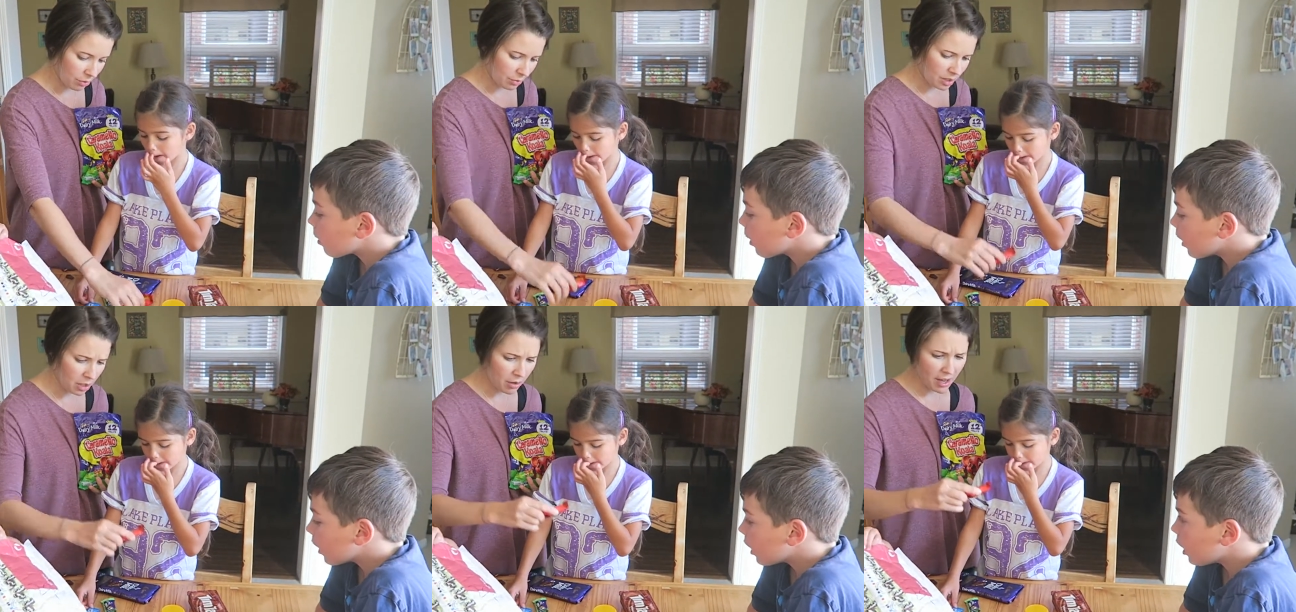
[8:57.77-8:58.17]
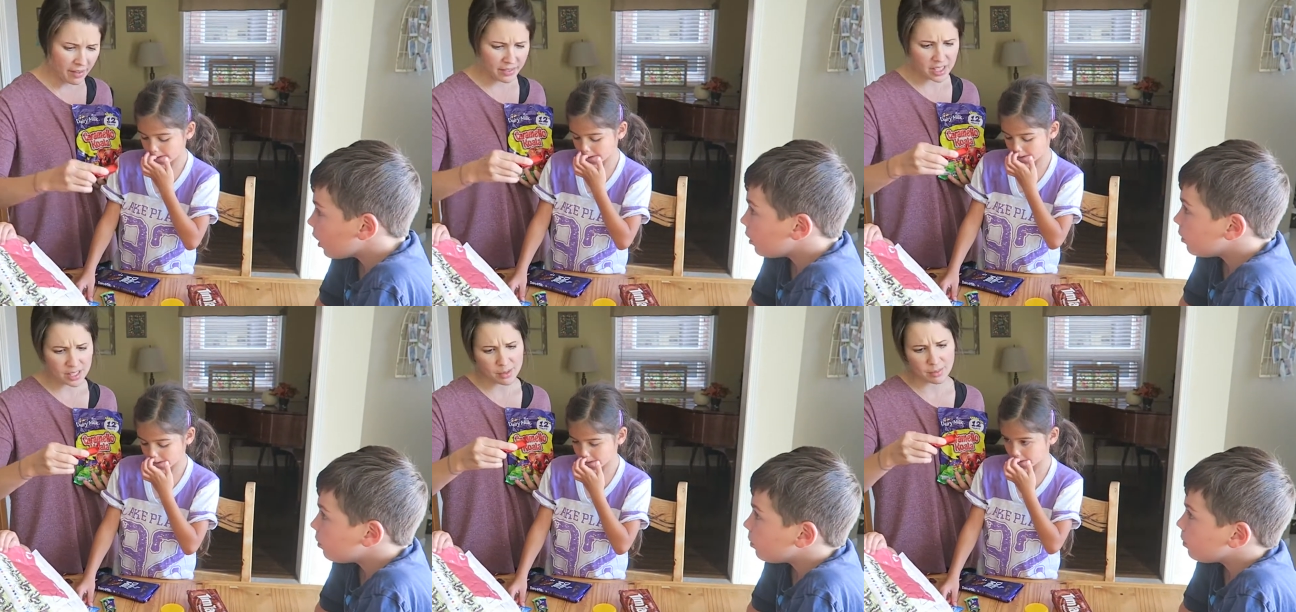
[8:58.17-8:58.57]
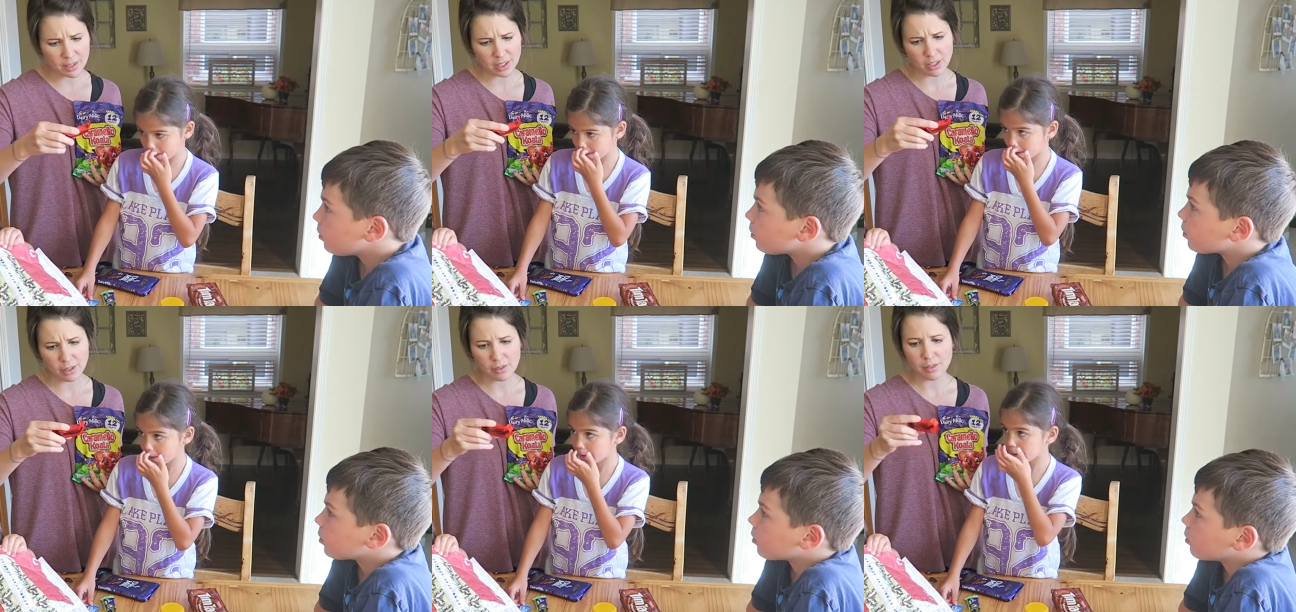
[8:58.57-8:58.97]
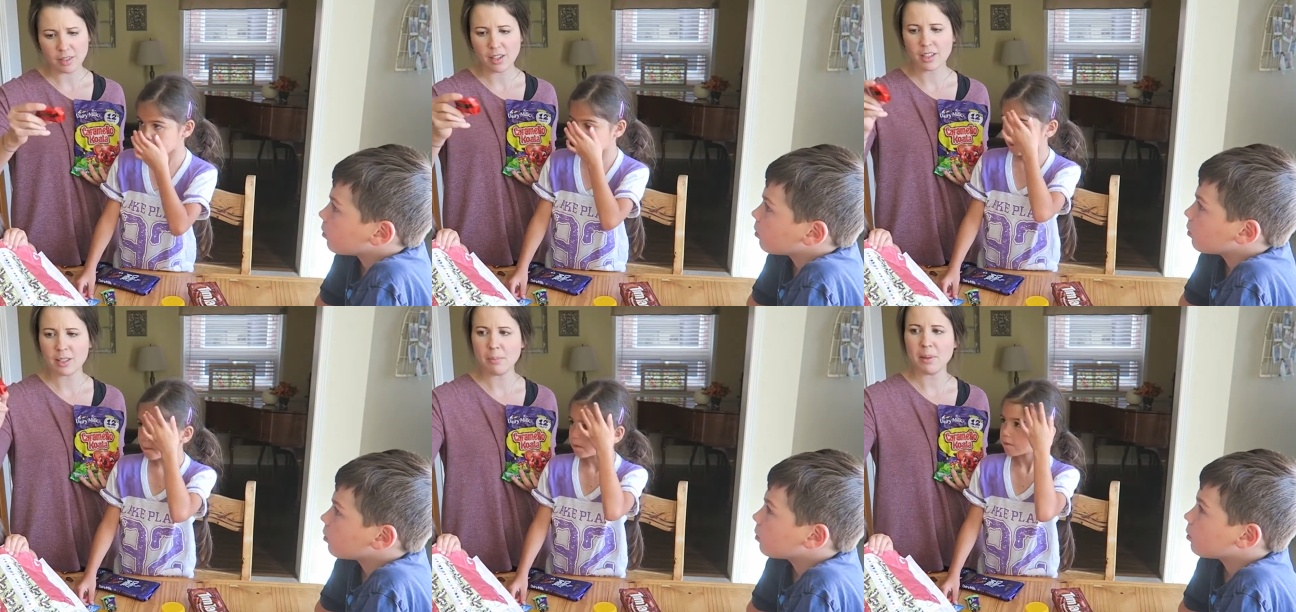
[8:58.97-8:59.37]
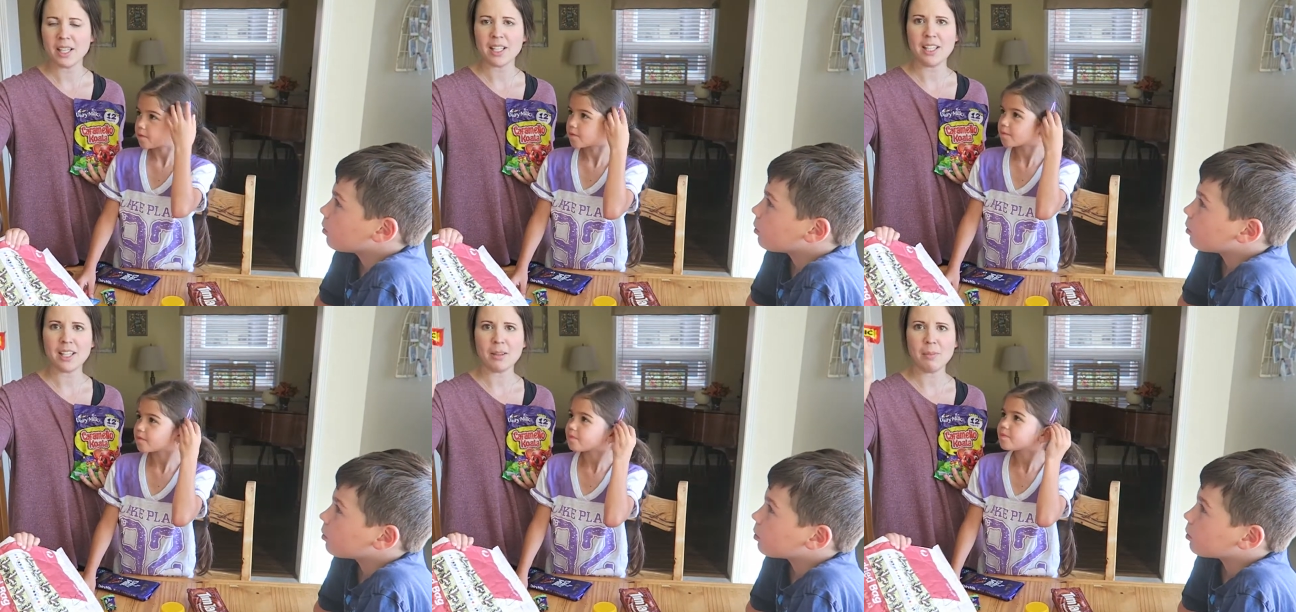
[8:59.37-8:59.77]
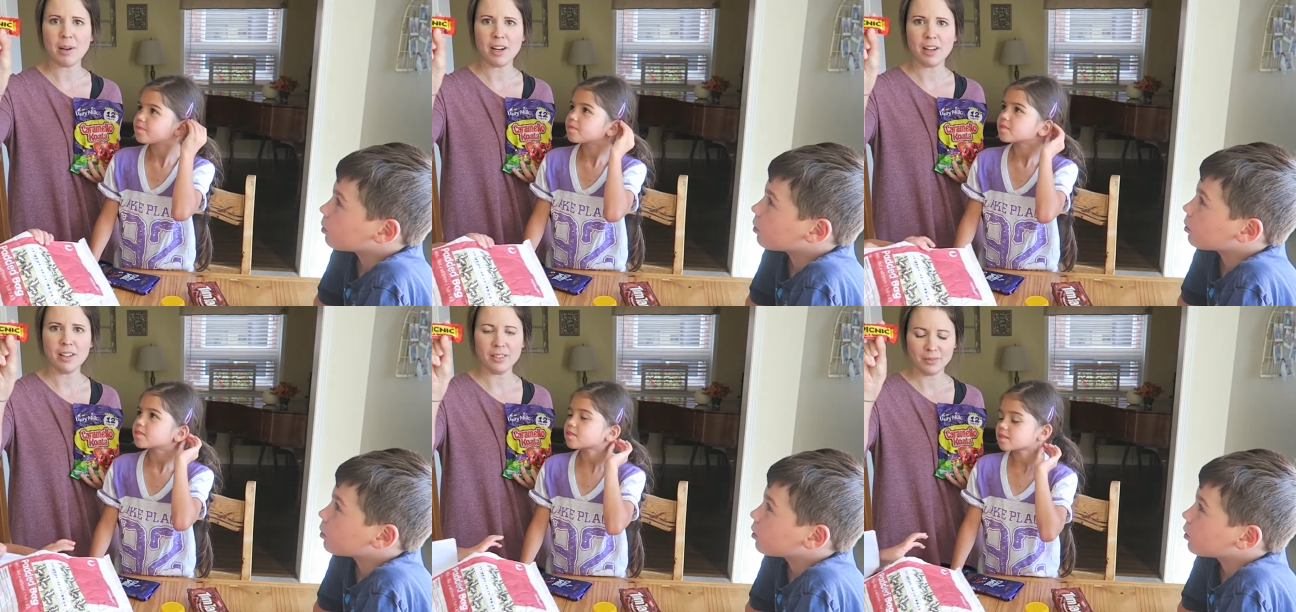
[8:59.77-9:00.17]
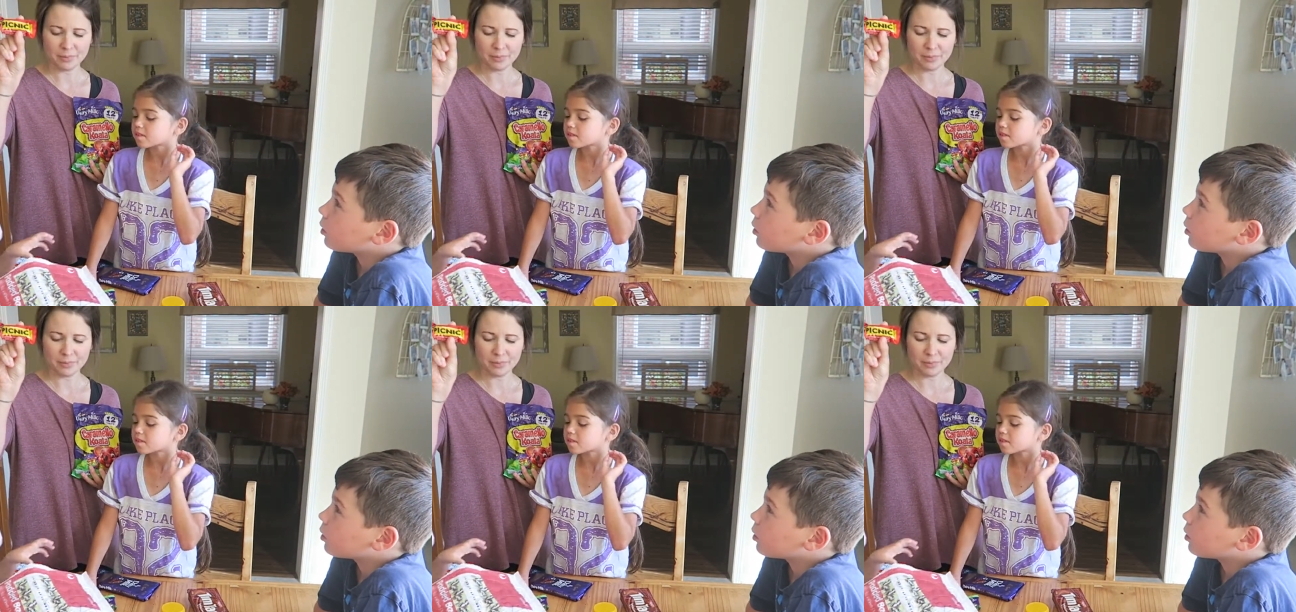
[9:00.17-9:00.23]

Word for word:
Speaker 1: We don't have this one though, called a picnic bar.